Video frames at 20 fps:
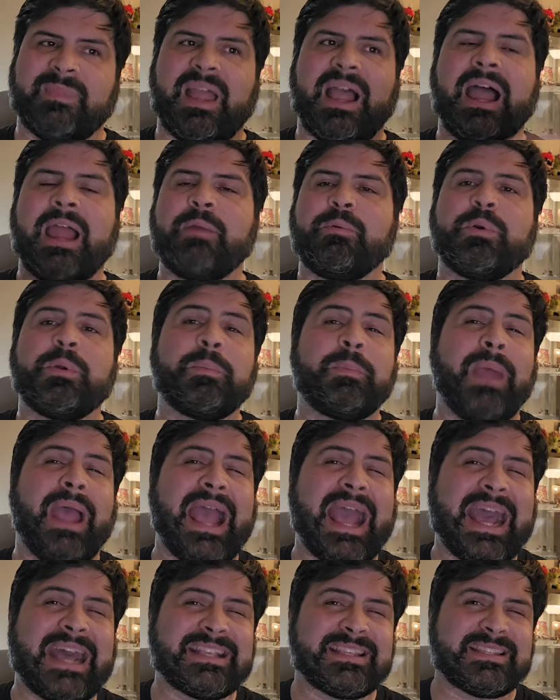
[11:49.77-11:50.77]
I would
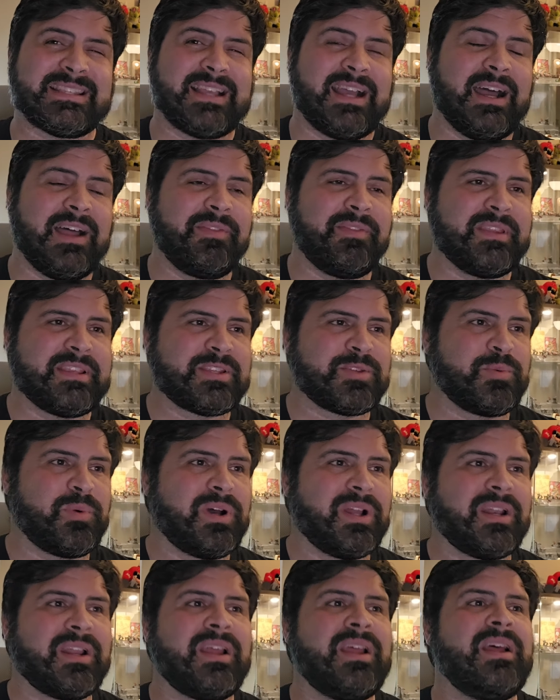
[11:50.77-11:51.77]
pass on this
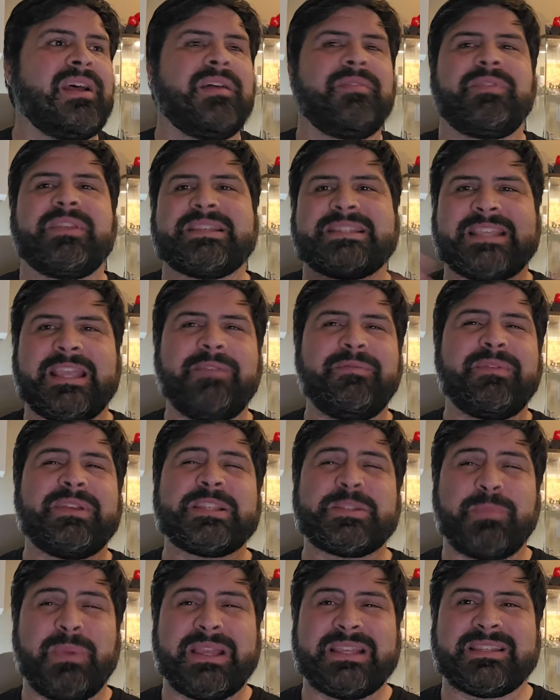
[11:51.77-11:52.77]
one. The
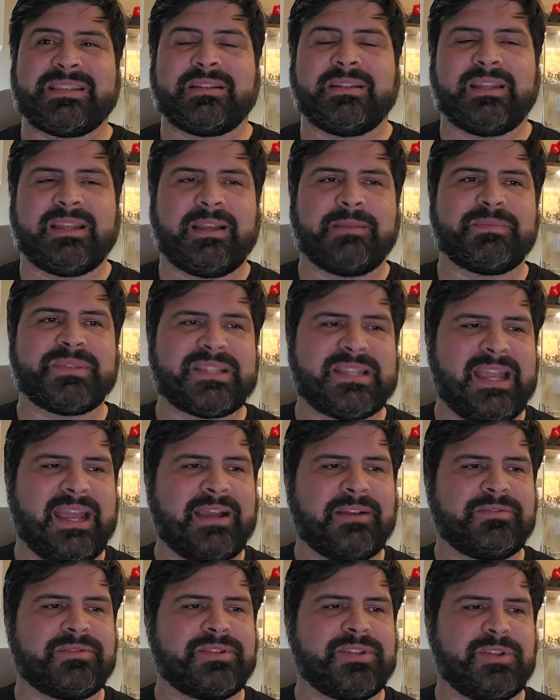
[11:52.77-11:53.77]
savings basically comes
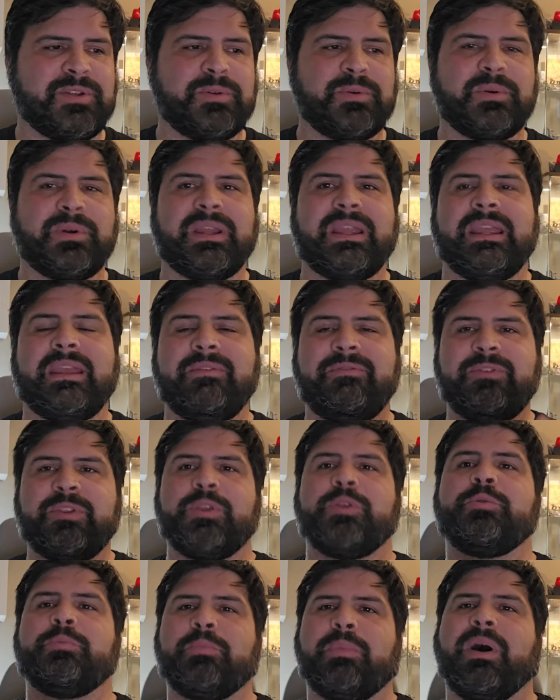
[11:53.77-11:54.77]
down to if
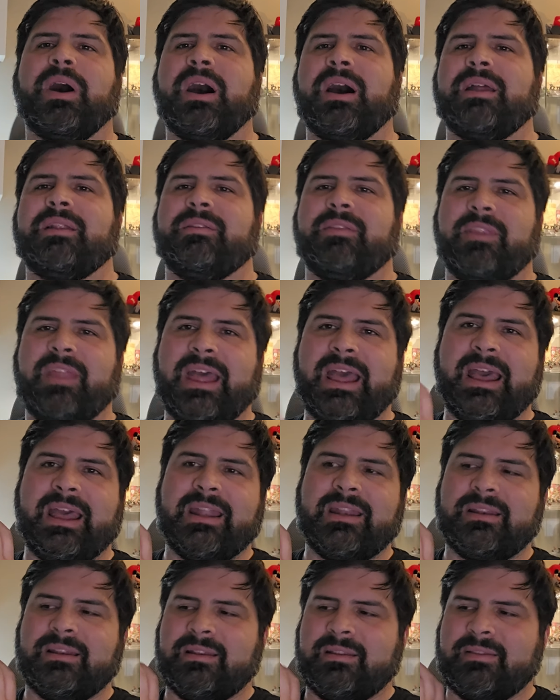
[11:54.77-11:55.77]
you bought
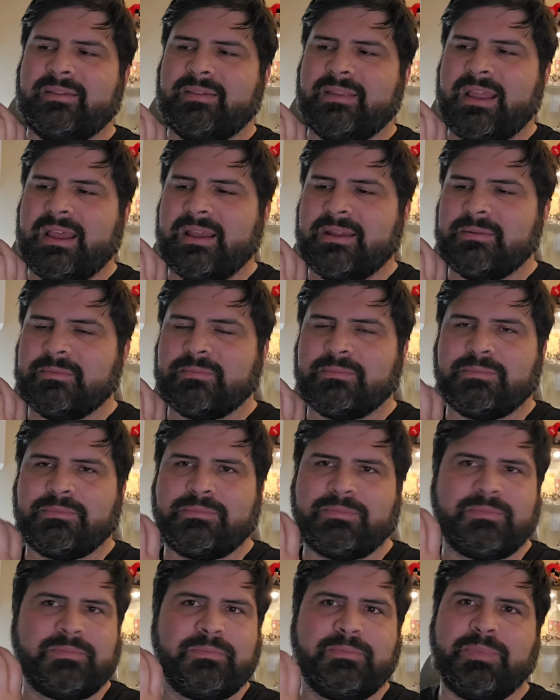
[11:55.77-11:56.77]
that
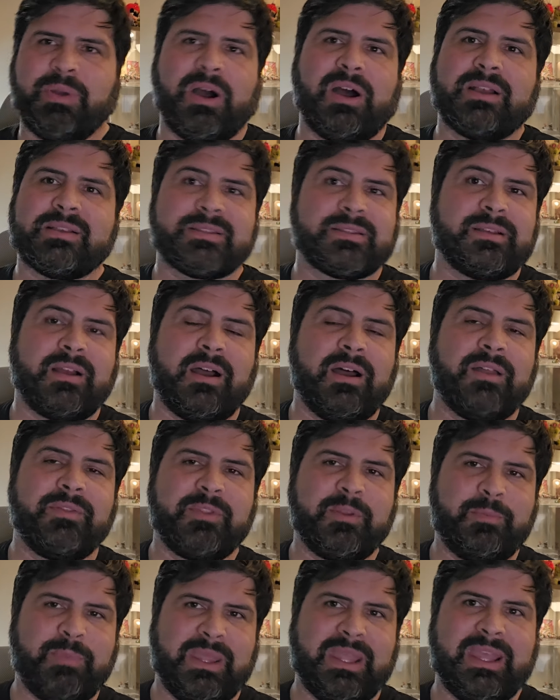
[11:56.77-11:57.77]
boss on
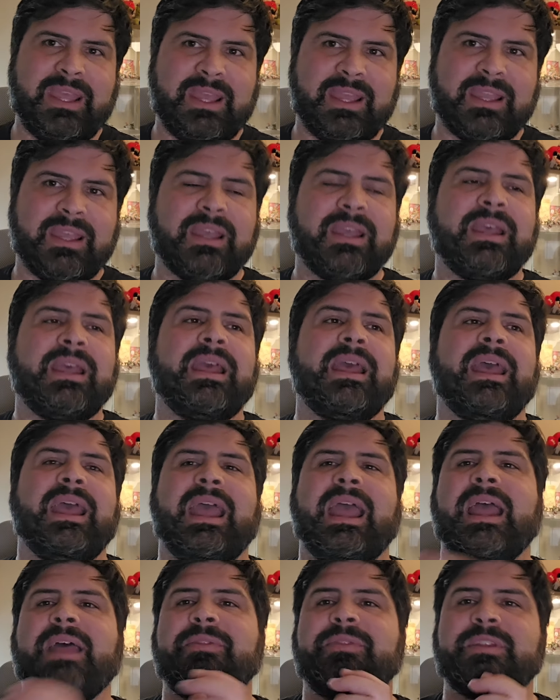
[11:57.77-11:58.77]
the pig
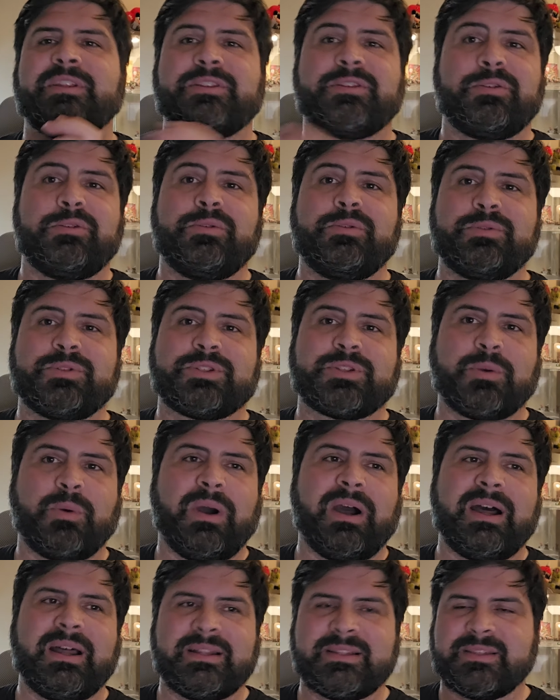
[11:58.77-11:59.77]
and the two
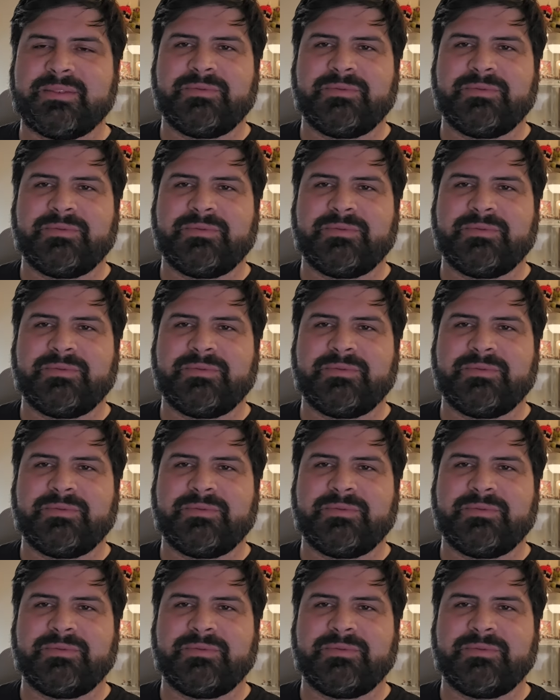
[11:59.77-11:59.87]
squads